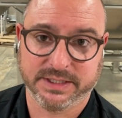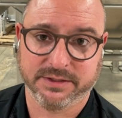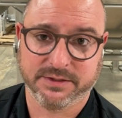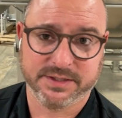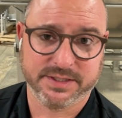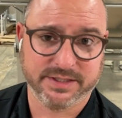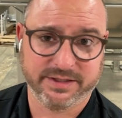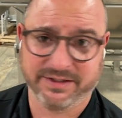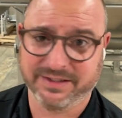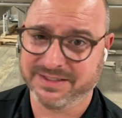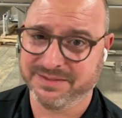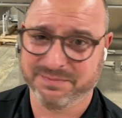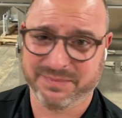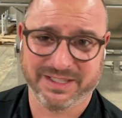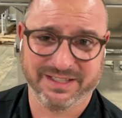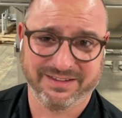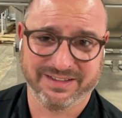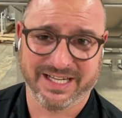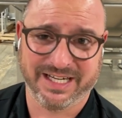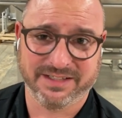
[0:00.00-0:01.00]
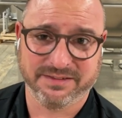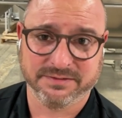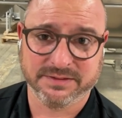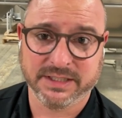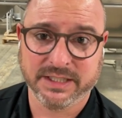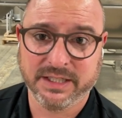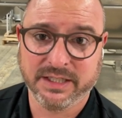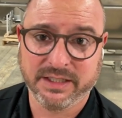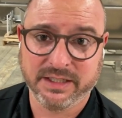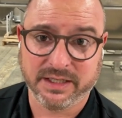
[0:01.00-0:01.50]
years. There hasn't been a lot of
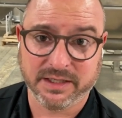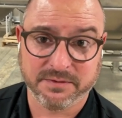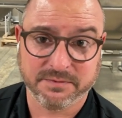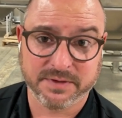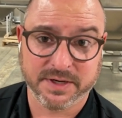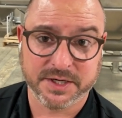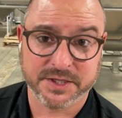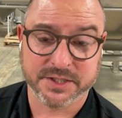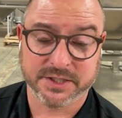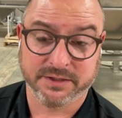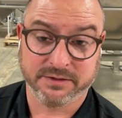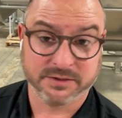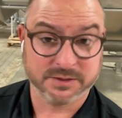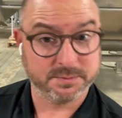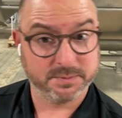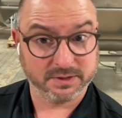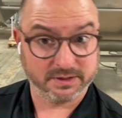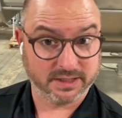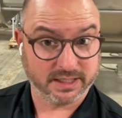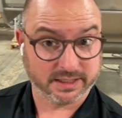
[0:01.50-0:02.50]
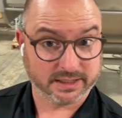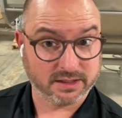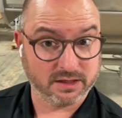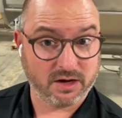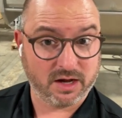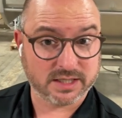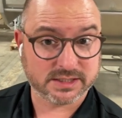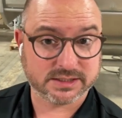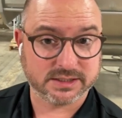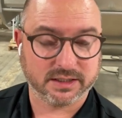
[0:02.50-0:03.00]
invention. There's been a lot of
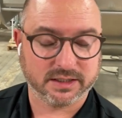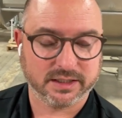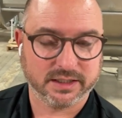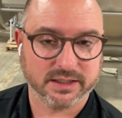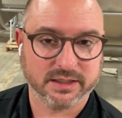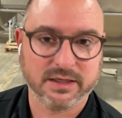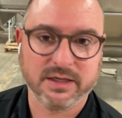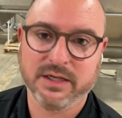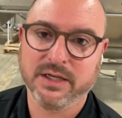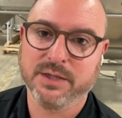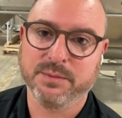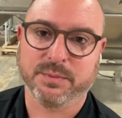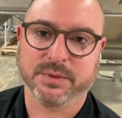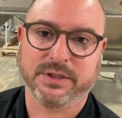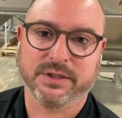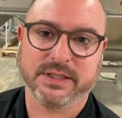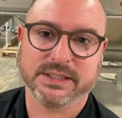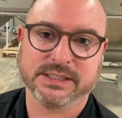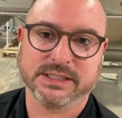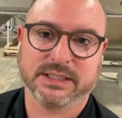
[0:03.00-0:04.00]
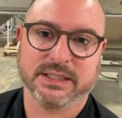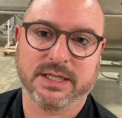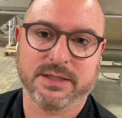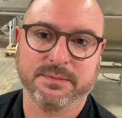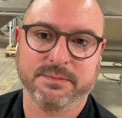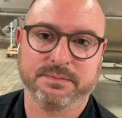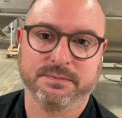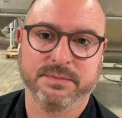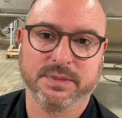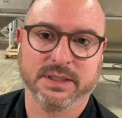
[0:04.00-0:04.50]
cost cutting, but there hasn't
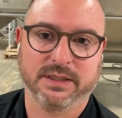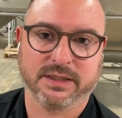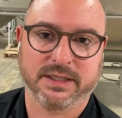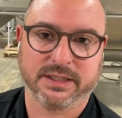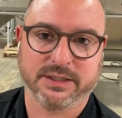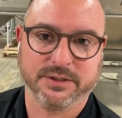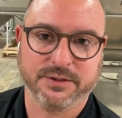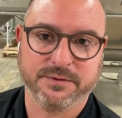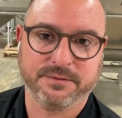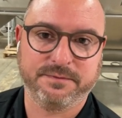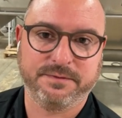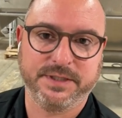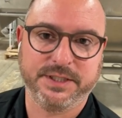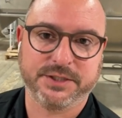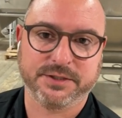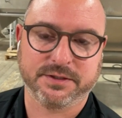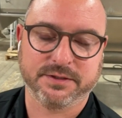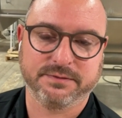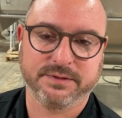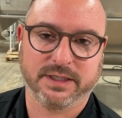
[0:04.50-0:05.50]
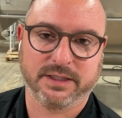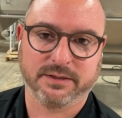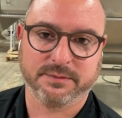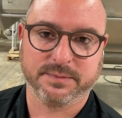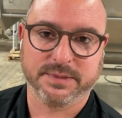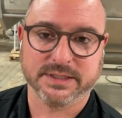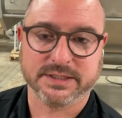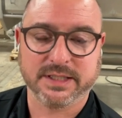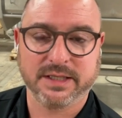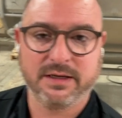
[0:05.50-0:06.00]
been a lot of new feature
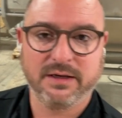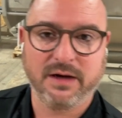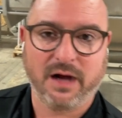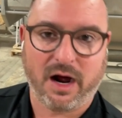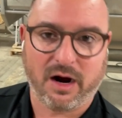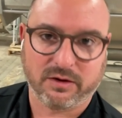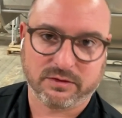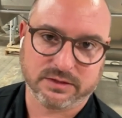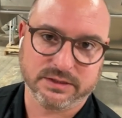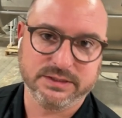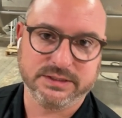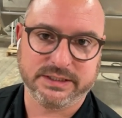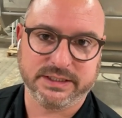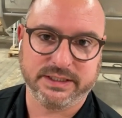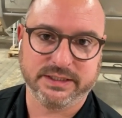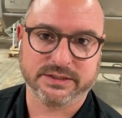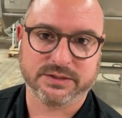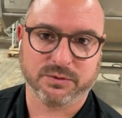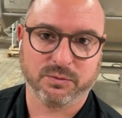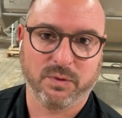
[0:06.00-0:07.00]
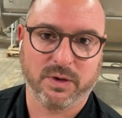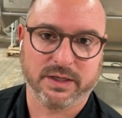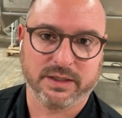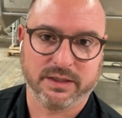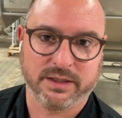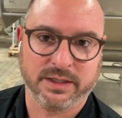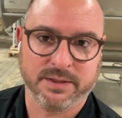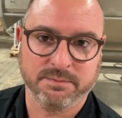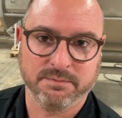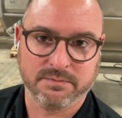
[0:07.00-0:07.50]
development, R&D into what
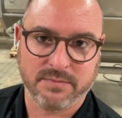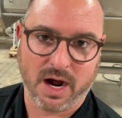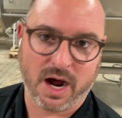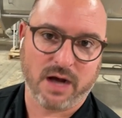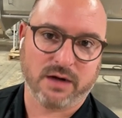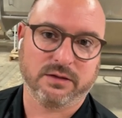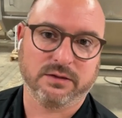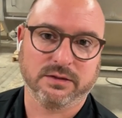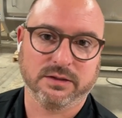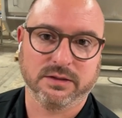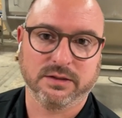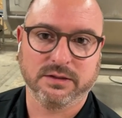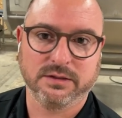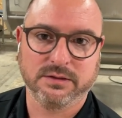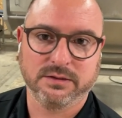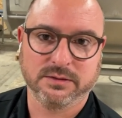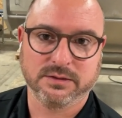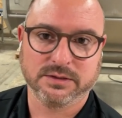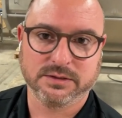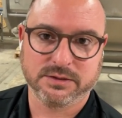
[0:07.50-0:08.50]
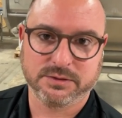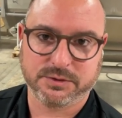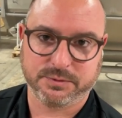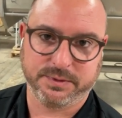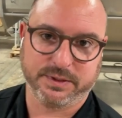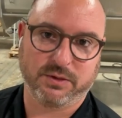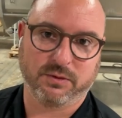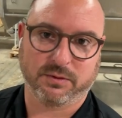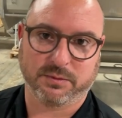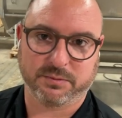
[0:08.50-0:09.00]
a modern
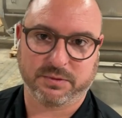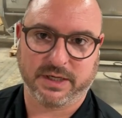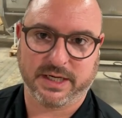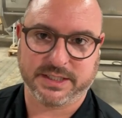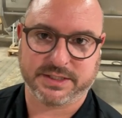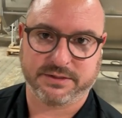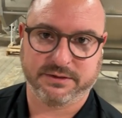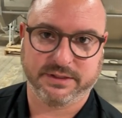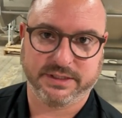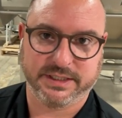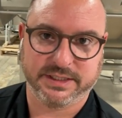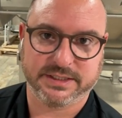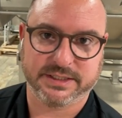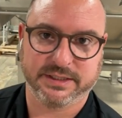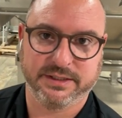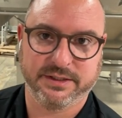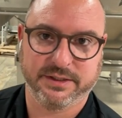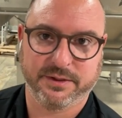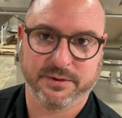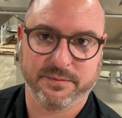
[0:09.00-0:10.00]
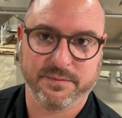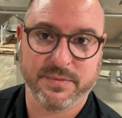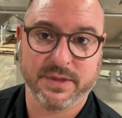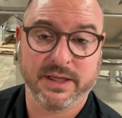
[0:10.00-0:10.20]
three-core processor needs to do.